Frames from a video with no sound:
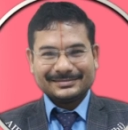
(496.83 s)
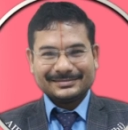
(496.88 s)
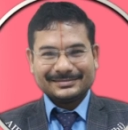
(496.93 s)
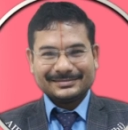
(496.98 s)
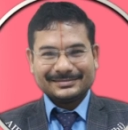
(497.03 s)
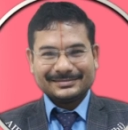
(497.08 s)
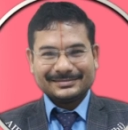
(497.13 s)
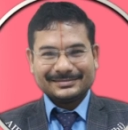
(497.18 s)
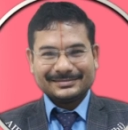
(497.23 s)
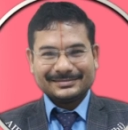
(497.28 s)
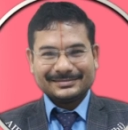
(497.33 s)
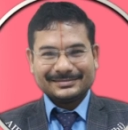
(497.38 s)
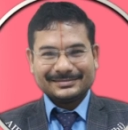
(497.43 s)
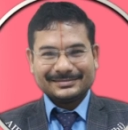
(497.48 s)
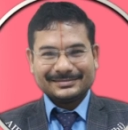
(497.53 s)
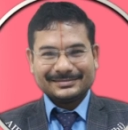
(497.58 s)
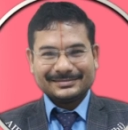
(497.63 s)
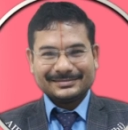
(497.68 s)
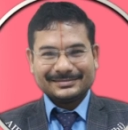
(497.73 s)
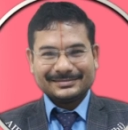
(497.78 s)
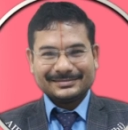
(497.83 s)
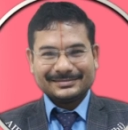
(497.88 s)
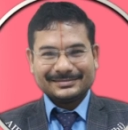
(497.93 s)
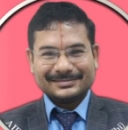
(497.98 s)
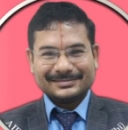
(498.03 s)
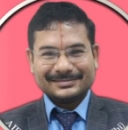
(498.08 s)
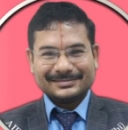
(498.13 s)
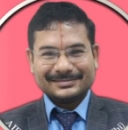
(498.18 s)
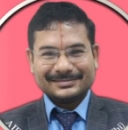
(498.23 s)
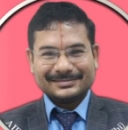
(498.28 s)

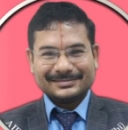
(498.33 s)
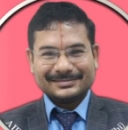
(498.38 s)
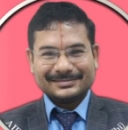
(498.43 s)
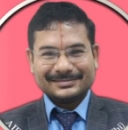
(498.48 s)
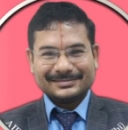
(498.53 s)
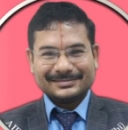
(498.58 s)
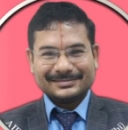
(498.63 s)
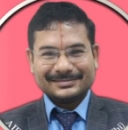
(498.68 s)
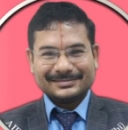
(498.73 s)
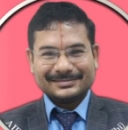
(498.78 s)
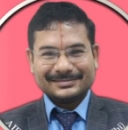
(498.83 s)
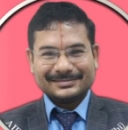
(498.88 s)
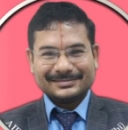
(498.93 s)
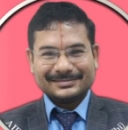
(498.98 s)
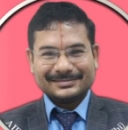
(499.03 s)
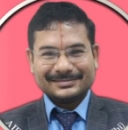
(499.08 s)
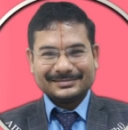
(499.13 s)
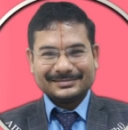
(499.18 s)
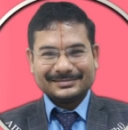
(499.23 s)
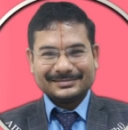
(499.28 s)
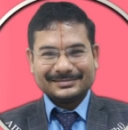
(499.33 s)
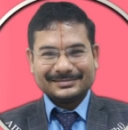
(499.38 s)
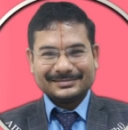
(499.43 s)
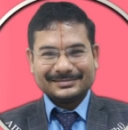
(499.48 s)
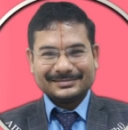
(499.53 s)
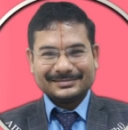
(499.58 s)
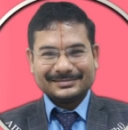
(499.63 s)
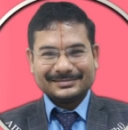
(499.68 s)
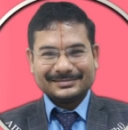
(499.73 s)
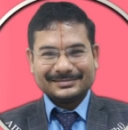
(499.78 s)

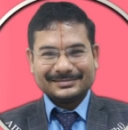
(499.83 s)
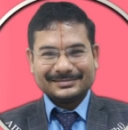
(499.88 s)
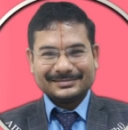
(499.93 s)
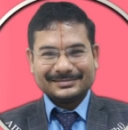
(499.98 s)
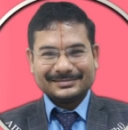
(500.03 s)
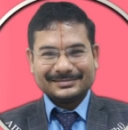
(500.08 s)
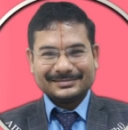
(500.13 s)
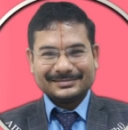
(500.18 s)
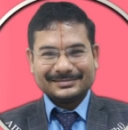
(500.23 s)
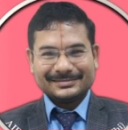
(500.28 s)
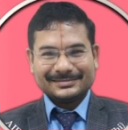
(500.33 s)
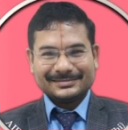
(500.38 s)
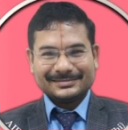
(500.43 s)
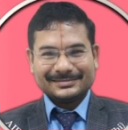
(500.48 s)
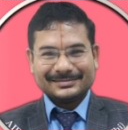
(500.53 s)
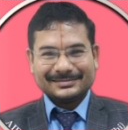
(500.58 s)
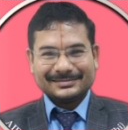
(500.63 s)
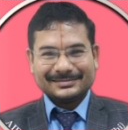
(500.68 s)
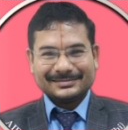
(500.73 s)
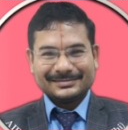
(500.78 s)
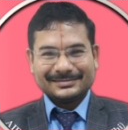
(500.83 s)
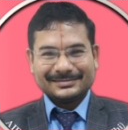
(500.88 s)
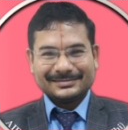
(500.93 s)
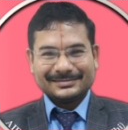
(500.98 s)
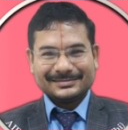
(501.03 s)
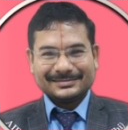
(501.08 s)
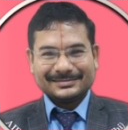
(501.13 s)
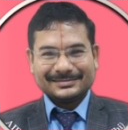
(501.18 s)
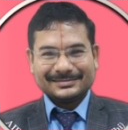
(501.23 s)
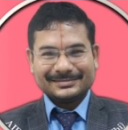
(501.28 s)

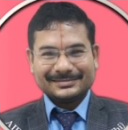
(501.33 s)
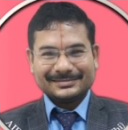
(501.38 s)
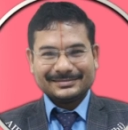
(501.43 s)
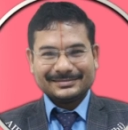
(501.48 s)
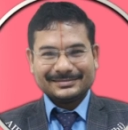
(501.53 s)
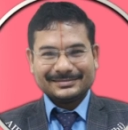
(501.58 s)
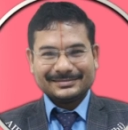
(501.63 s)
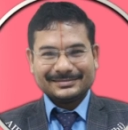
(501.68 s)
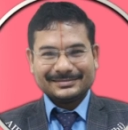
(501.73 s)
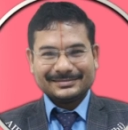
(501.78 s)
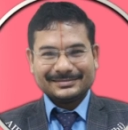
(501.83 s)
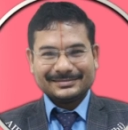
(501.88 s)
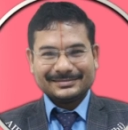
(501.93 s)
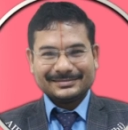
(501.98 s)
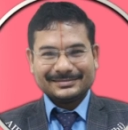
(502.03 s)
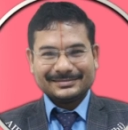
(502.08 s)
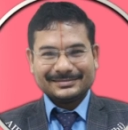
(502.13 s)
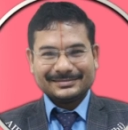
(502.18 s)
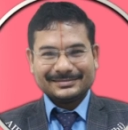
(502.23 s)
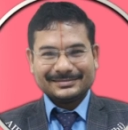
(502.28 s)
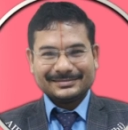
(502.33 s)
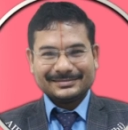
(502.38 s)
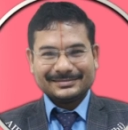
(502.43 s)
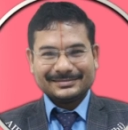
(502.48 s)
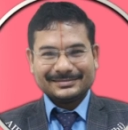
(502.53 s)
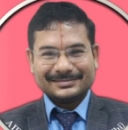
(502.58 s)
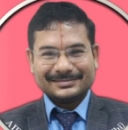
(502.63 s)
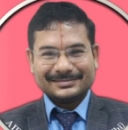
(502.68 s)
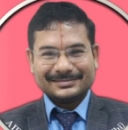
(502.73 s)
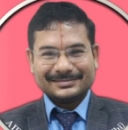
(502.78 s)

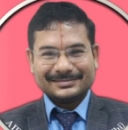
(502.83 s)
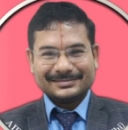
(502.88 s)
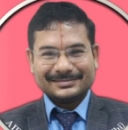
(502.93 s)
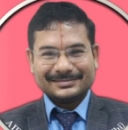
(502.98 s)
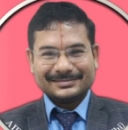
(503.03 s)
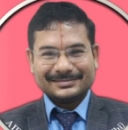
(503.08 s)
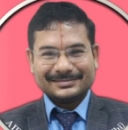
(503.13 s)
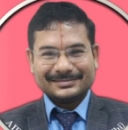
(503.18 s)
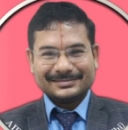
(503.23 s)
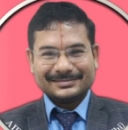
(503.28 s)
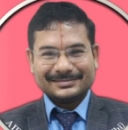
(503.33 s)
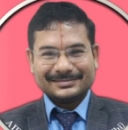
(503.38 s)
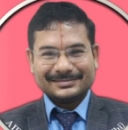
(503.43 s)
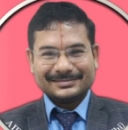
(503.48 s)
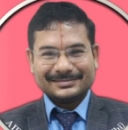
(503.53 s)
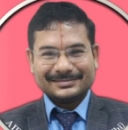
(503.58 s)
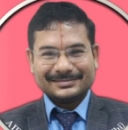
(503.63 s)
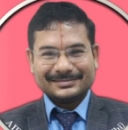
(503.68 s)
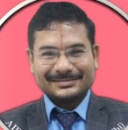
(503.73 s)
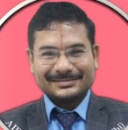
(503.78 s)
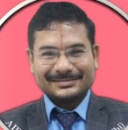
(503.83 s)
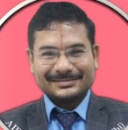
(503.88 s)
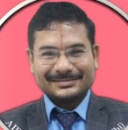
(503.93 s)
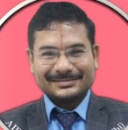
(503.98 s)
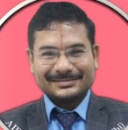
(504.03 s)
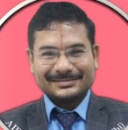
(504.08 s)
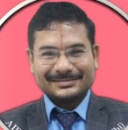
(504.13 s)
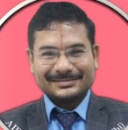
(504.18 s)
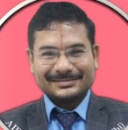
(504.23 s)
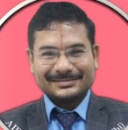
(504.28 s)

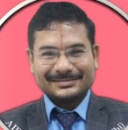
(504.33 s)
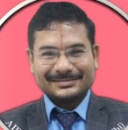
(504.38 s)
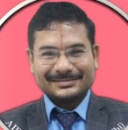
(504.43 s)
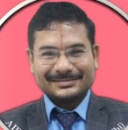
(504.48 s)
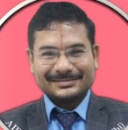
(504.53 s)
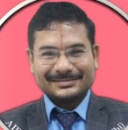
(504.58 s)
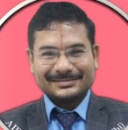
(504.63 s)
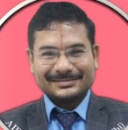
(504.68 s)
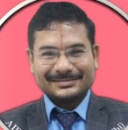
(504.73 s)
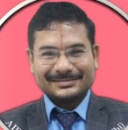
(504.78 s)
(no lip movement)